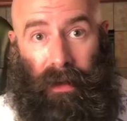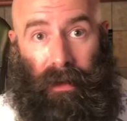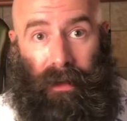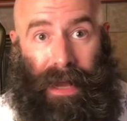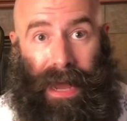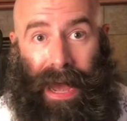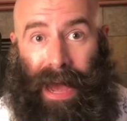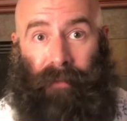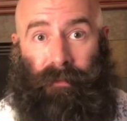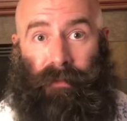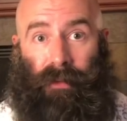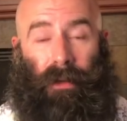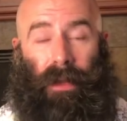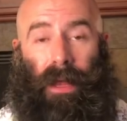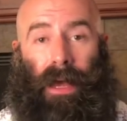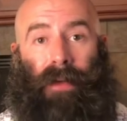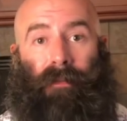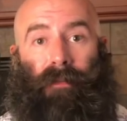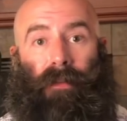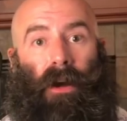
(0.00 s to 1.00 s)
and the
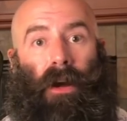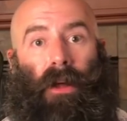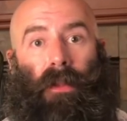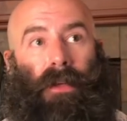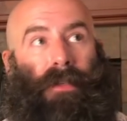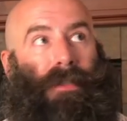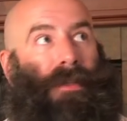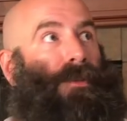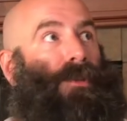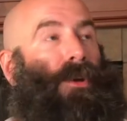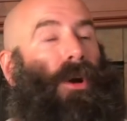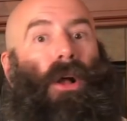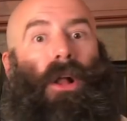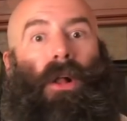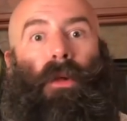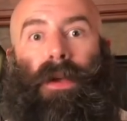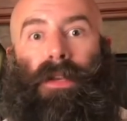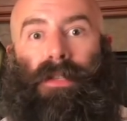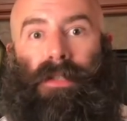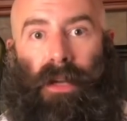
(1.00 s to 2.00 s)
afterlife and all this, that's
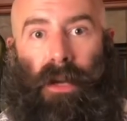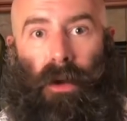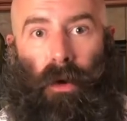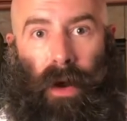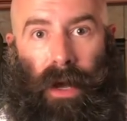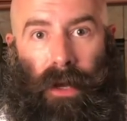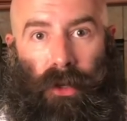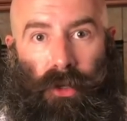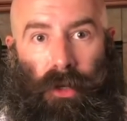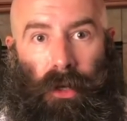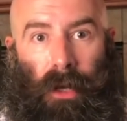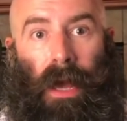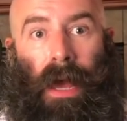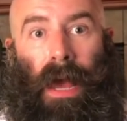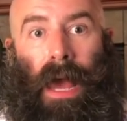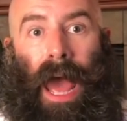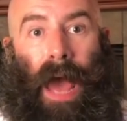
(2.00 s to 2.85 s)
always the question.